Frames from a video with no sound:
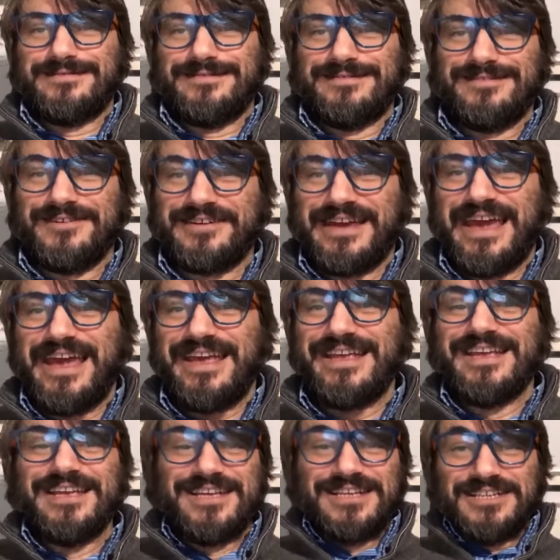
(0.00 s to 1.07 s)
Okay,
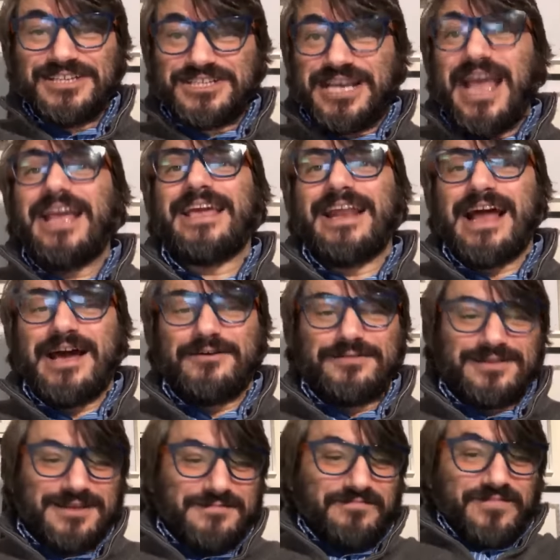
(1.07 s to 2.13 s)
check it out.
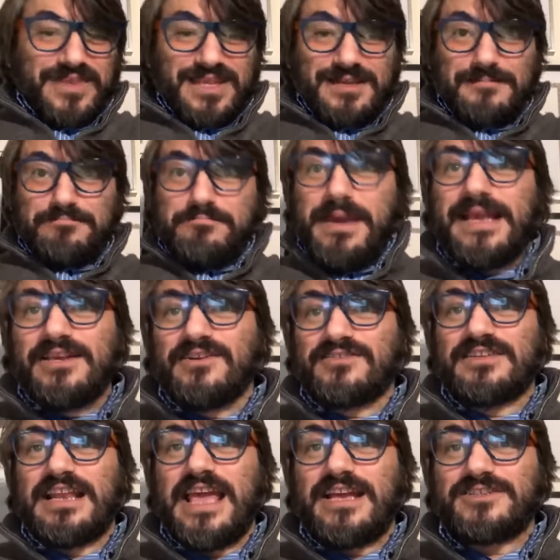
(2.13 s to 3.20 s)
Make your
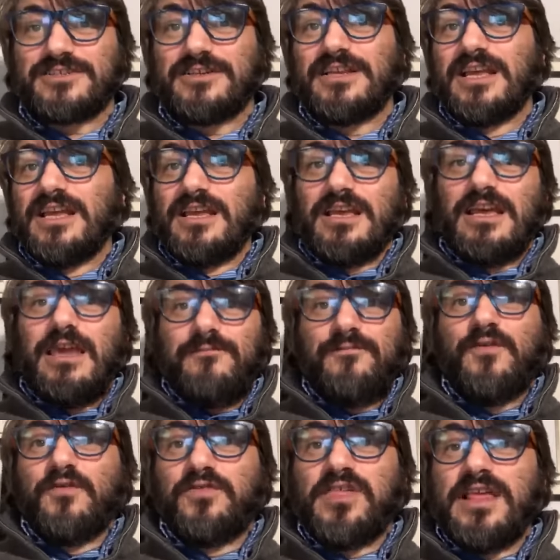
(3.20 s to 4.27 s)
selection. If
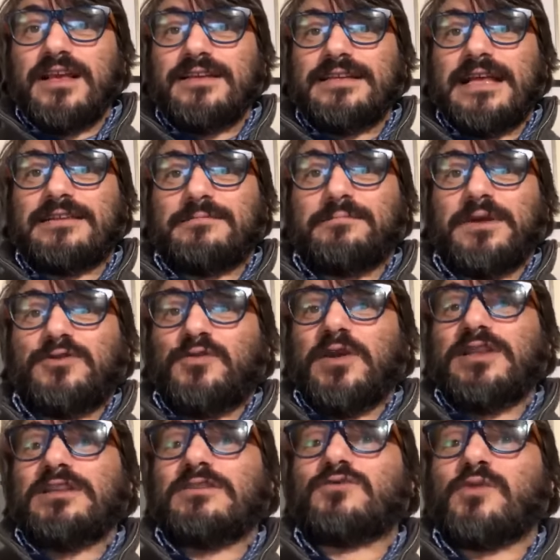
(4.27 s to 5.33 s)
you think that
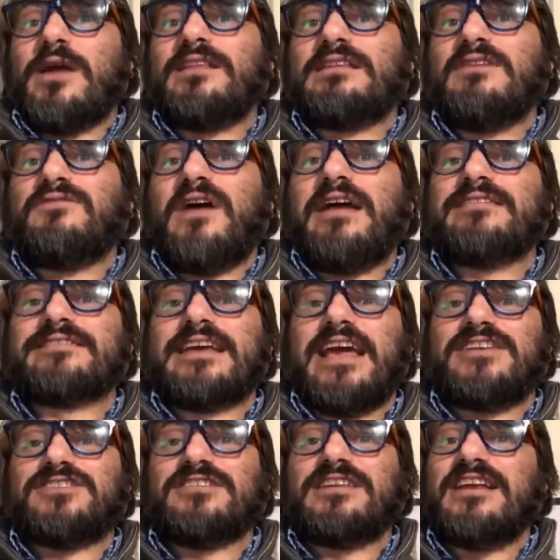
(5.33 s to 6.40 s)
between the 25
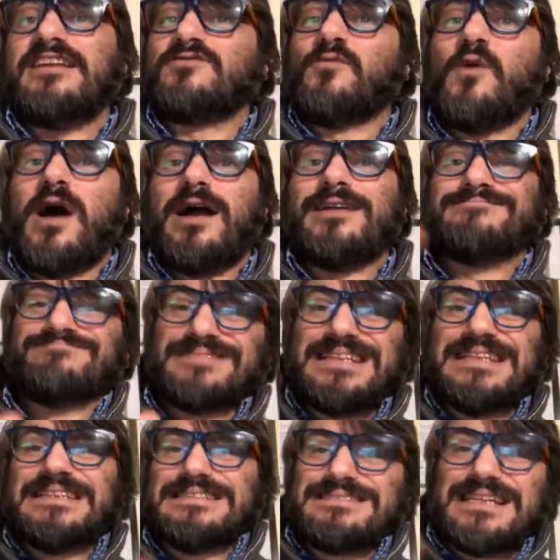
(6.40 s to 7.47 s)
sketches there is one
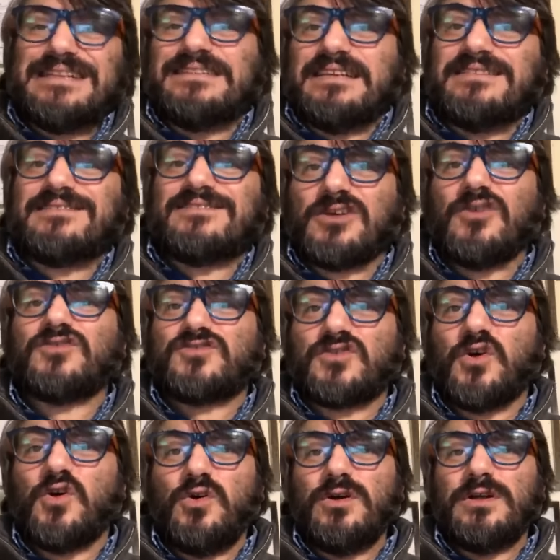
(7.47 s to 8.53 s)
that is
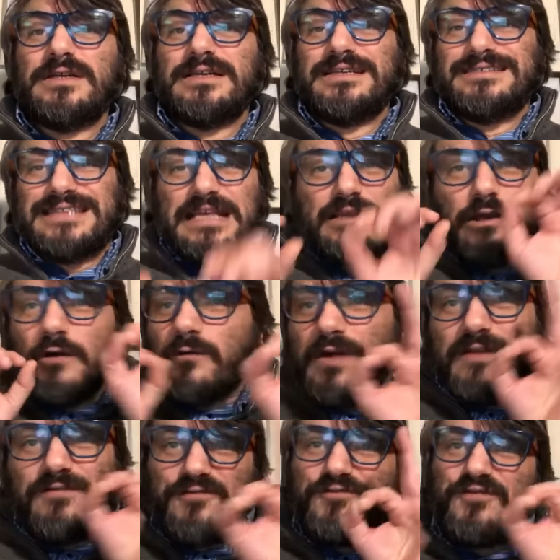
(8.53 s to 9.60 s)
so-so, that you
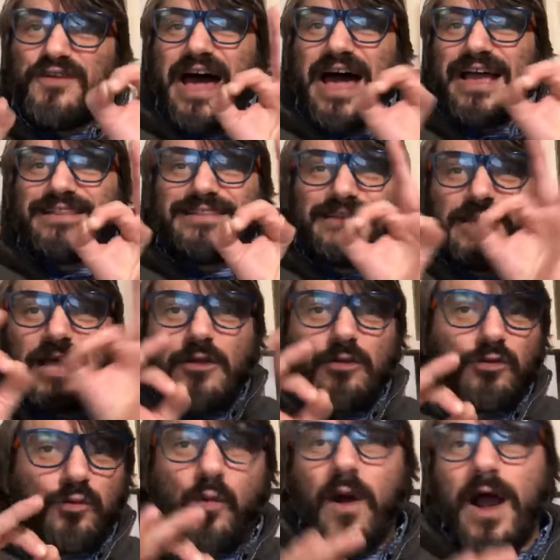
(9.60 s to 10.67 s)
will find
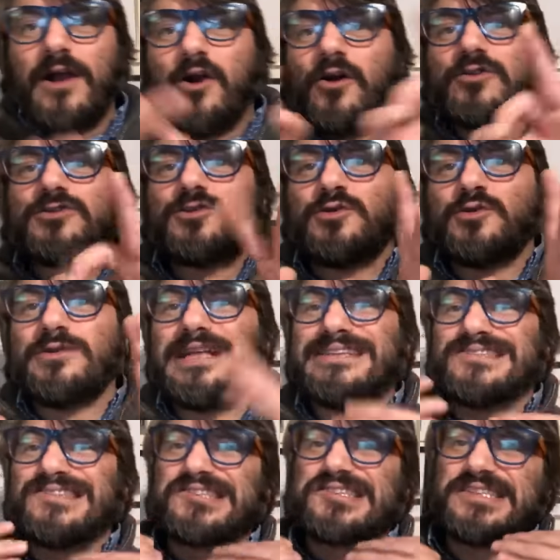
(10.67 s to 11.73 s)
that one or two
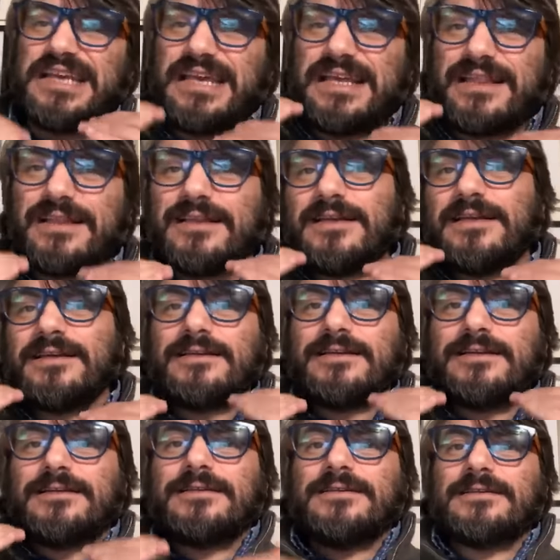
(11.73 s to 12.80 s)
that still
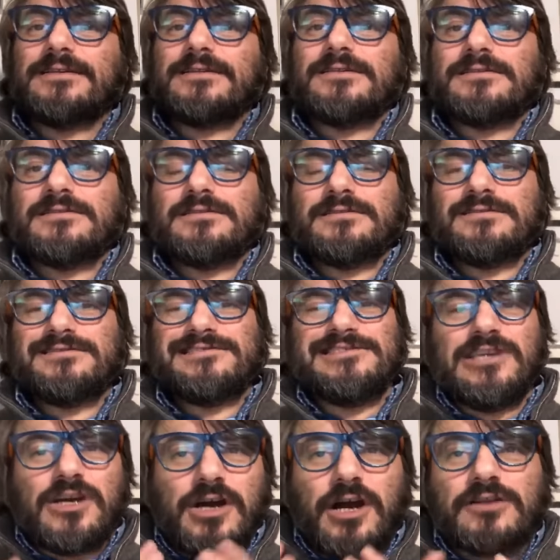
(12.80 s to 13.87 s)

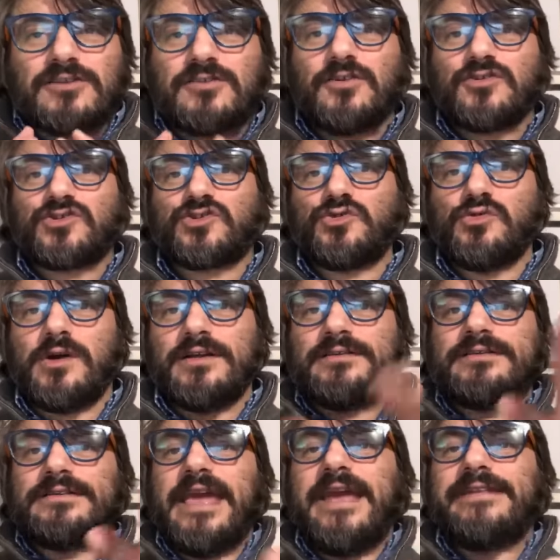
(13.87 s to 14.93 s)
you're not so sure,
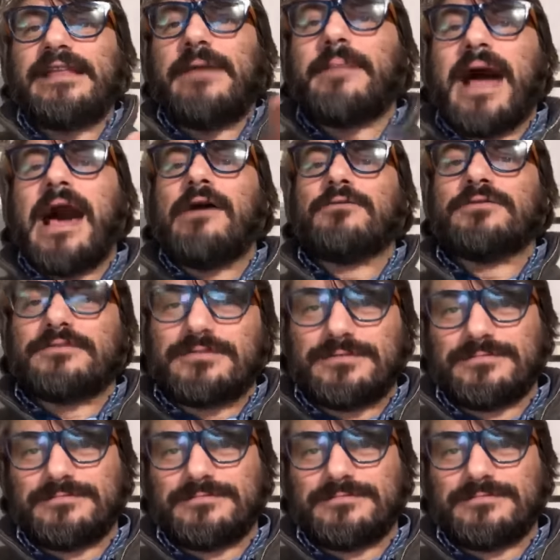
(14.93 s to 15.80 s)
take them out.